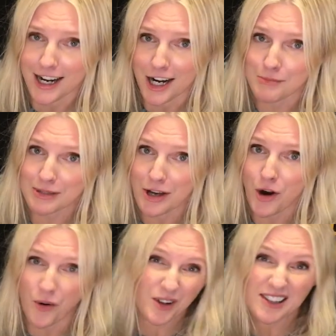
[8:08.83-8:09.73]

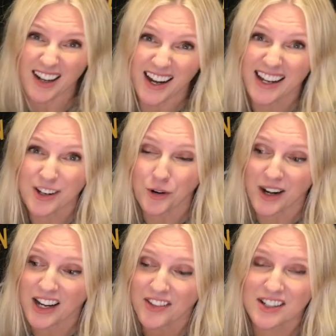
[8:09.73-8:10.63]
Below, or like,
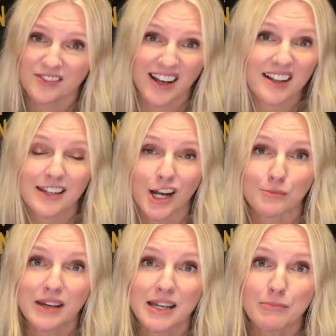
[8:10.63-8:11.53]
or anything to
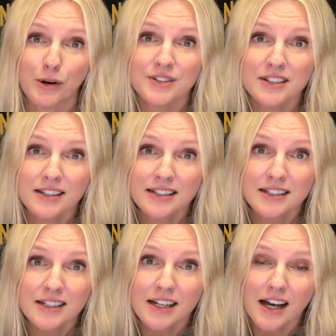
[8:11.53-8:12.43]
validate me
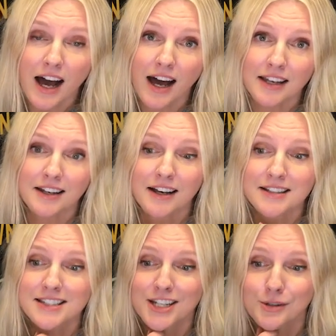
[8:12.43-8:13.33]
personally,
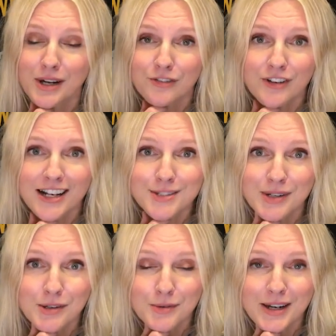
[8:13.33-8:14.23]
and stick around for next
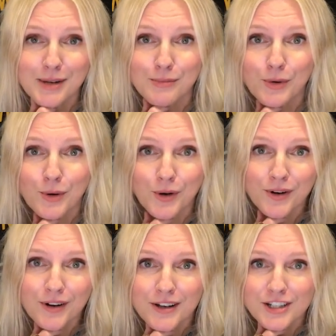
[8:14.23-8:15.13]
week when we'll get
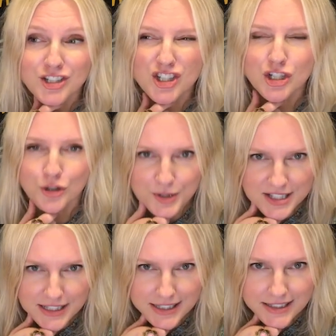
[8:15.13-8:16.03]
more
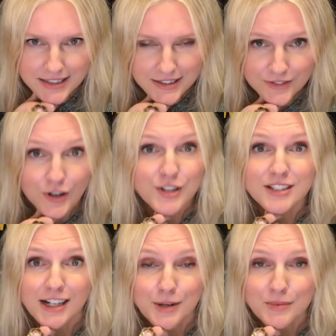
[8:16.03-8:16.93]
juicy
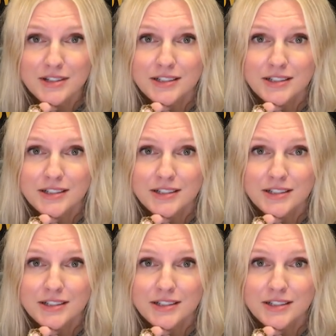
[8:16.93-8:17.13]
first time.